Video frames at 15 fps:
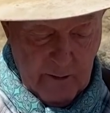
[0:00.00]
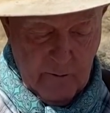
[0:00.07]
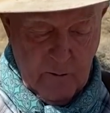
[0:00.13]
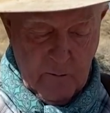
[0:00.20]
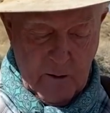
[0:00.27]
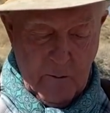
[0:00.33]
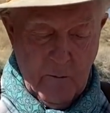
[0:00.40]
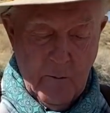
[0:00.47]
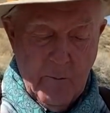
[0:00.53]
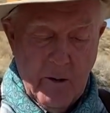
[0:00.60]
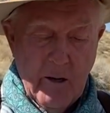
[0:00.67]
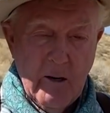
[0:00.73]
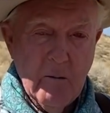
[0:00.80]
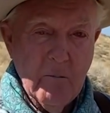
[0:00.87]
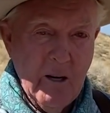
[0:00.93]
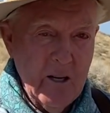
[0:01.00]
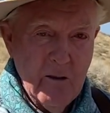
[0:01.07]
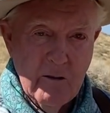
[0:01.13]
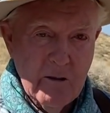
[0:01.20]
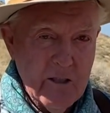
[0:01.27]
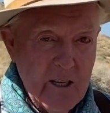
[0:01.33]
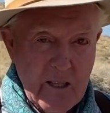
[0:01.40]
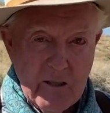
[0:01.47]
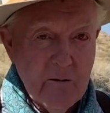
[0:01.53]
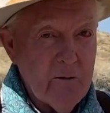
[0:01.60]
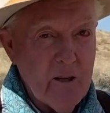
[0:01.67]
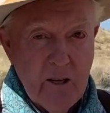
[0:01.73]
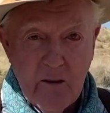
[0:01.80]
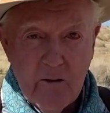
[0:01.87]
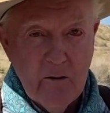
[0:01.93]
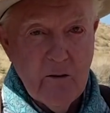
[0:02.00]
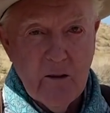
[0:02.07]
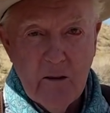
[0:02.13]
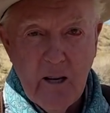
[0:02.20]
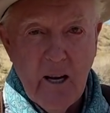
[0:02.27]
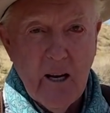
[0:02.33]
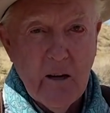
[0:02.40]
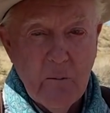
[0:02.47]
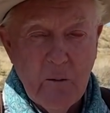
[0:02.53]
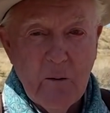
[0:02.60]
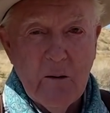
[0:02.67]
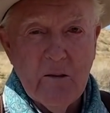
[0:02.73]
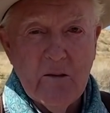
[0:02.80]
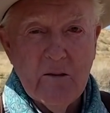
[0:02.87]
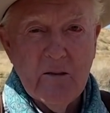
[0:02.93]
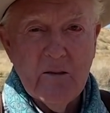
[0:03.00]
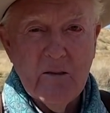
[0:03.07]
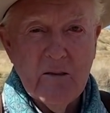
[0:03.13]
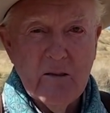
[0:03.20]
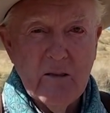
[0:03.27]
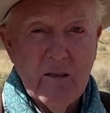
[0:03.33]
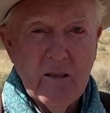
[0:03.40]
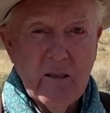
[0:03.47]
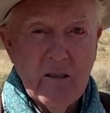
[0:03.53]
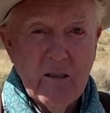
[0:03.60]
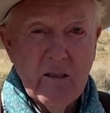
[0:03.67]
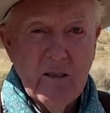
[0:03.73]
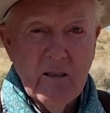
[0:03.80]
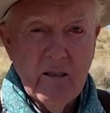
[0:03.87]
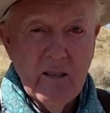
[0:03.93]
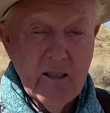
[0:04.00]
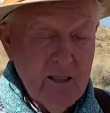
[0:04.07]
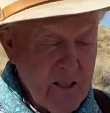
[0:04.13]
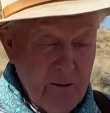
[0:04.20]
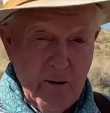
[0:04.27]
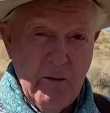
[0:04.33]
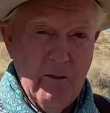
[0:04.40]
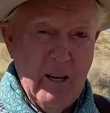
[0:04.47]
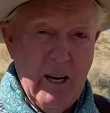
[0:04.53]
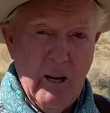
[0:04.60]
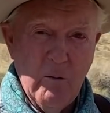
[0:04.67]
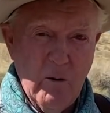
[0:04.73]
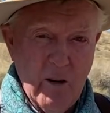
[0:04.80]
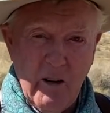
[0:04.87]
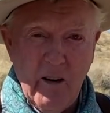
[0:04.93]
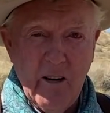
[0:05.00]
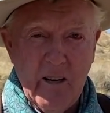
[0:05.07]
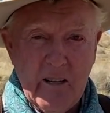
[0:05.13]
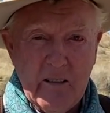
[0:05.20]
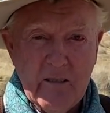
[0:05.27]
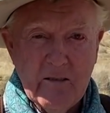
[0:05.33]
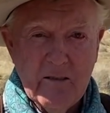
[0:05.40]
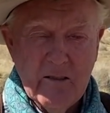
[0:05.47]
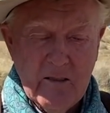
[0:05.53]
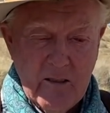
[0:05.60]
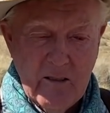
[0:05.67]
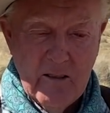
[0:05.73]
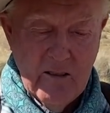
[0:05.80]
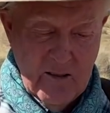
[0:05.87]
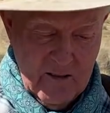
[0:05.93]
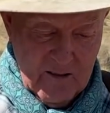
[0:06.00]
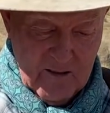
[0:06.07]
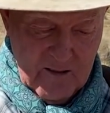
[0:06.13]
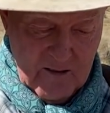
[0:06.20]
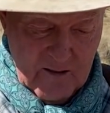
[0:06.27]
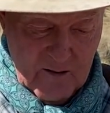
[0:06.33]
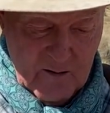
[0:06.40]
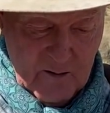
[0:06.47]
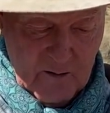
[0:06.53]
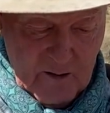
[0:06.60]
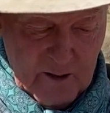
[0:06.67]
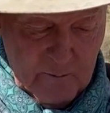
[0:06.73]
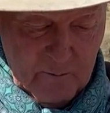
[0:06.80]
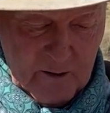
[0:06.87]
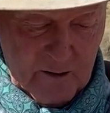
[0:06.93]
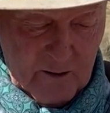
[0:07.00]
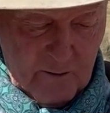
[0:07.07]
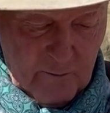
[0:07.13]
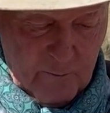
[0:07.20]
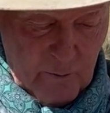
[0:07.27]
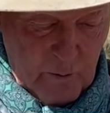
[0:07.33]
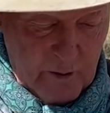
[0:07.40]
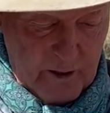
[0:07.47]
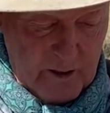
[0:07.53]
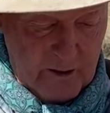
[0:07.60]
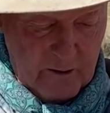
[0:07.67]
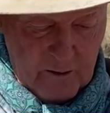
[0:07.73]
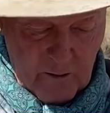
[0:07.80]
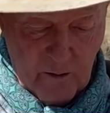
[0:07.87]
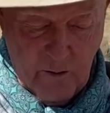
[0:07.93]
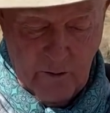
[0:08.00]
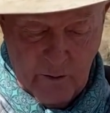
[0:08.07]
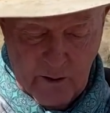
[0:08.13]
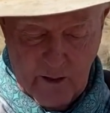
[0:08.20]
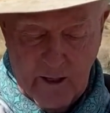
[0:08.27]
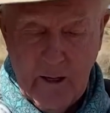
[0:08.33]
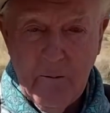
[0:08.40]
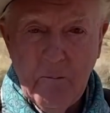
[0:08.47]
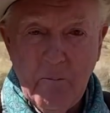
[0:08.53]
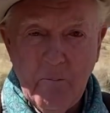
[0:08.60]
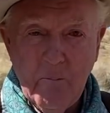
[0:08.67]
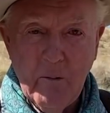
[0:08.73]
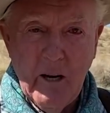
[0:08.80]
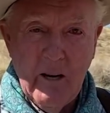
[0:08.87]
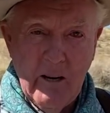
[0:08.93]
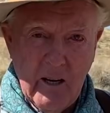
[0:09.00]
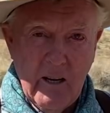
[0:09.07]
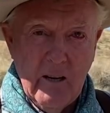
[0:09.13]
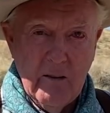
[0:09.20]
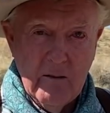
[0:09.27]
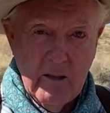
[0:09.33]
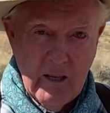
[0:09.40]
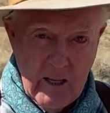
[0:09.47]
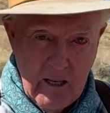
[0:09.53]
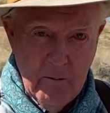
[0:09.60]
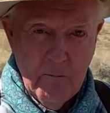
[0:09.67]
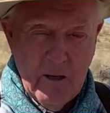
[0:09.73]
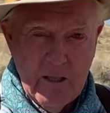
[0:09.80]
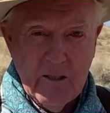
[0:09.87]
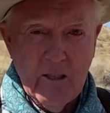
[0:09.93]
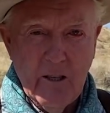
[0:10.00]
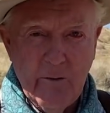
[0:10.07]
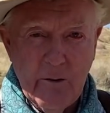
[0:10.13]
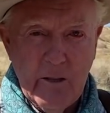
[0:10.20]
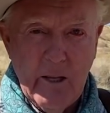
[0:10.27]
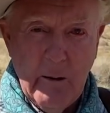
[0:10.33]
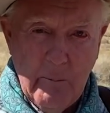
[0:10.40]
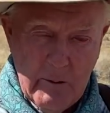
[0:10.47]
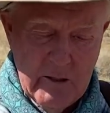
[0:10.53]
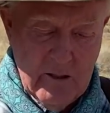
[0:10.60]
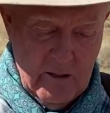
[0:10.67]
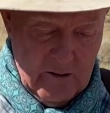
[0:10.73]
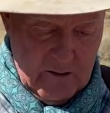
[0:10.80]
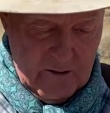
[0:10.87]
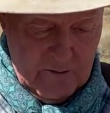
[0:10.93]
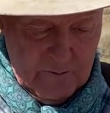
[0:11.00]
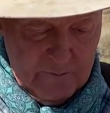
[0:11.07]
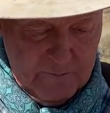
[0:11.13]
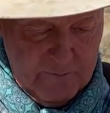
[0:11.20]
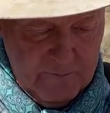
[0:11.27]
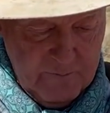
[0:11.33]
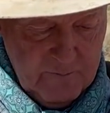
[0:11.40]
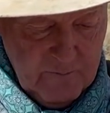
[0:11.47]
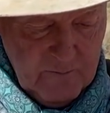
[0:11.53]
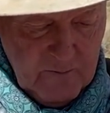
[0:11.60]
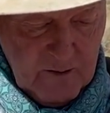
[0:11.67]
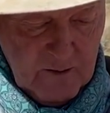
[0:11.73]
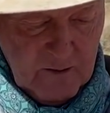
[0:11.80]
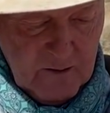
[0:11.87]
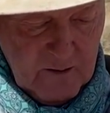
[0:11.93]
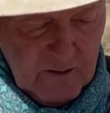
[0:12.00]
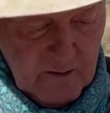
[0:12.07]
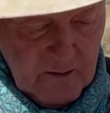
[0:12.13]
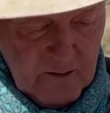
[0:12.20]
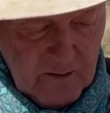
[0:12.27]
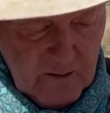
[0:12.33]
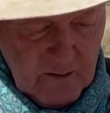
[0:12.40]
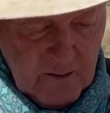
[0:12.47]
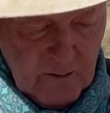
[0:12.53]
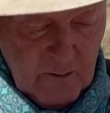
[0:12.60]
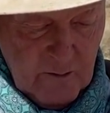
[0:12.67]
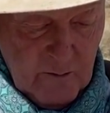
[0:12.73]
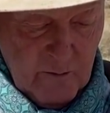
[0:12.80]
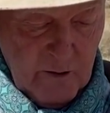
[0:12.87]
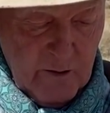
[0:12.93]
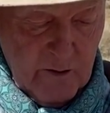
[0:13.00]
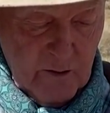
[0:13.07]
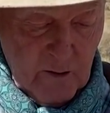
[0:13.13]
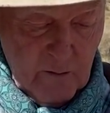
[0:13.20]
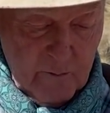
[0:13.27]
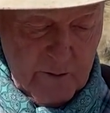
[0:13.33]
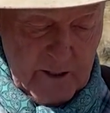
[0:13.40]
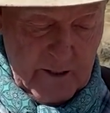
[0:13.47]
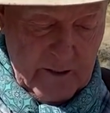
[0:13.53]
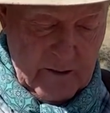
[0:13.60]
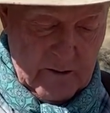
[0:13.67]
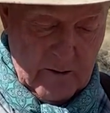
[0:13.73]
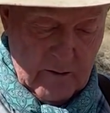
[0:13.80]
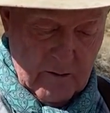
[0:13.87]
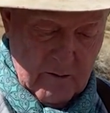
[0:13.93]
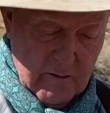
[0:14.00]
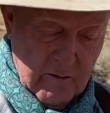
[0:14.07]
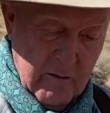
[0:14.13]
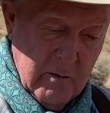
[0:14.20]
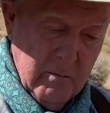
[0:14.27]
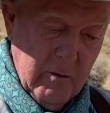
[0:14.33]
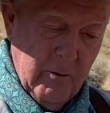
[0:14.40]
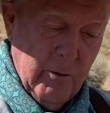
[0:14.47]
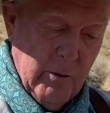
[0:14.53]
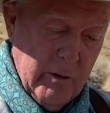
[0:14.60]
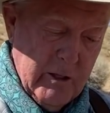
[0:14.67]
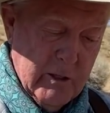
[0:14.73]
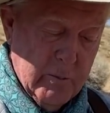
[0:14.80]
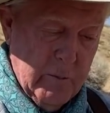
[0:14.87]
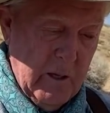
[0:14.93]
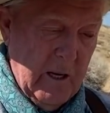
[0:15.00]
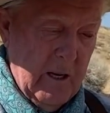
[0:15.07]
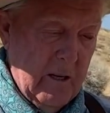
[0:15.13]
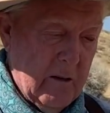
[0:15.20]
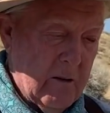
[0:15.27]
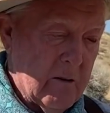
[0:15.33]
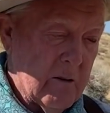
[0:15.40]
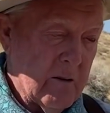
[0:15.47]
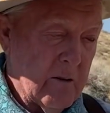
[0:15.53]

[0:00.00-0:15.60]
remember, partner, my horse hasn't run through the hackamore. It's never even had one on it. So I'm going to avoid your thought by not getting myself in that position. So the word no bits before the spade,